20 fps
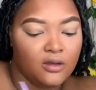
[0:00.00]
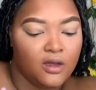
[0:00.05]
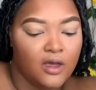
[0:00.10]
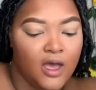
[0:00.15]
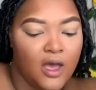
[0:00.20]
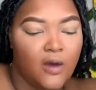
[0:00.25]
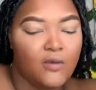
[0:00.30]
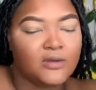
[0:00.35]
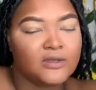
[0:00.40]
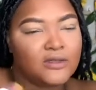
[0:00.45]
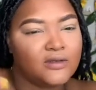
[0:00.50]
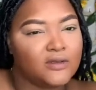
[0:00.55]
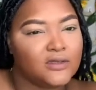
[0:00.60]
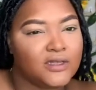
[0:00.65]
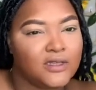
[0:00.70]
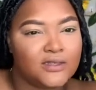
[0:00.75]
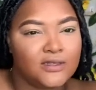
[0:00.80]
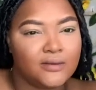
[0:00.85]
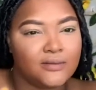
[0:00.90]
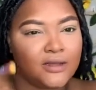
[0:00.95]
I was gonna
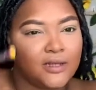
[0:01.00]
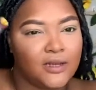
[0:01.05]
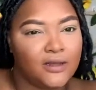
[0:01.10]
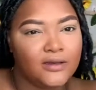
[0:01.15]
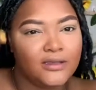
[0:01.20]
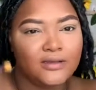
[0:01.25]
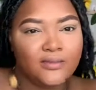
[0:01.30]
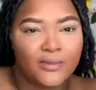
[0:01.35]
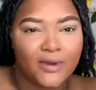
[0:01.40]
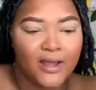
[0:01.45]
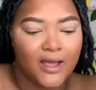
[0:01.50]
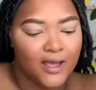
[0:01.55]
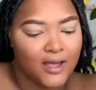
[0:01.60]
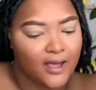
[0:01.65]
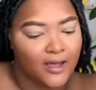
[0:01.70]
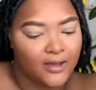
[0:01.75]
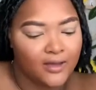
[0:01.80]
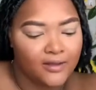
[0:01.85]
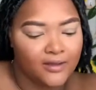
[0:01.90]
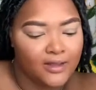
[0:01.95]
say something else, but
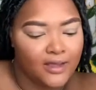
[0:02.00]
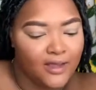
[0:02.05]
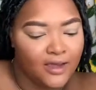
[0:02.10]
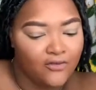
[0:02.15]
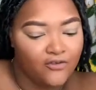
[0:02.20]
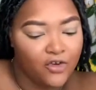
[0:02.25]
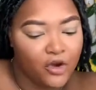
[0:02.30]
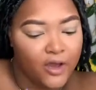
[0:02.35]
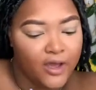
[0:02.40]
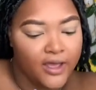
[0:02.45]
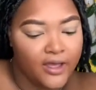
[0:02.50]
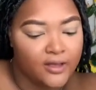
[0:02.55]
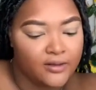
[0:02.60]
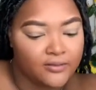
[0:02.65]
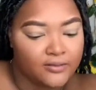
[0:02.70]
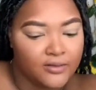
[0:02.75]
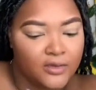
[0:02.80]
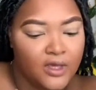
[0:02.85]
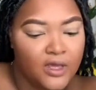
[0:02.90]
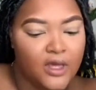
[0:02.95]
I think I forgot.
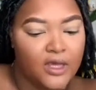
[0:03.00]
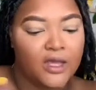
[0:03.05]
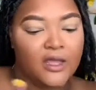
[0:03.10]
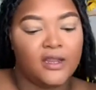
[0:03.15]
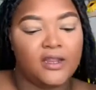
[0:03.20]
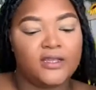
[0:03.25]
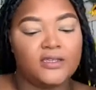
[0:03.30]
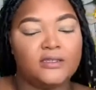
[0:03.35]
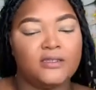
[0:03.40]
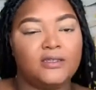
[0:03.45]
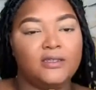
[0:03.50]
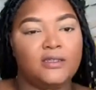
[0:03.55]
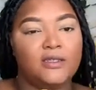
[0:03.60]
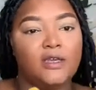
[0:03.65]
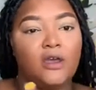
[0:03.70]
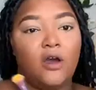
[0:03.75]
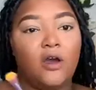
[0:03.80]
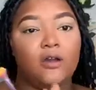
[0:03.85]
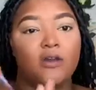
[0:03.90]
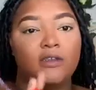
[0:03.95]
This is the
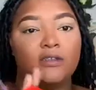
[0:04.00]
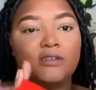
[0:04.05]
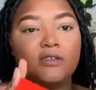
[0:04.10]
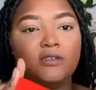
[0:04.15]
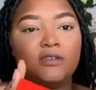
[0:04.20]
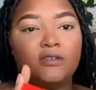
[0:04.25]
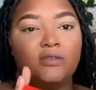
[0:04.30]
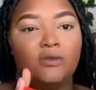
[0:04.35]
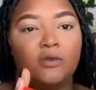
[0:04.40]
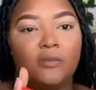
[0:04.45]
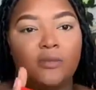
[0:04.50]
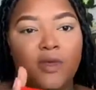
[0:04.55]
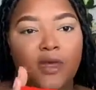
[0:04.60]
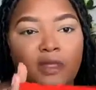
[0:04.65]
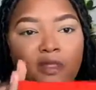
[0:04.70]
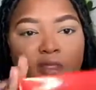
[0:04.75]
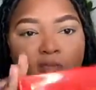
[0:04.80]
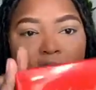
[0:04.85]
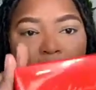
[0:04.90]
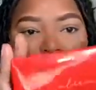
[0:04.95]
Artist Couture
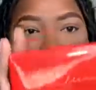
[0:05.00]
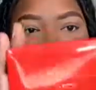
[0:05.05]
palette.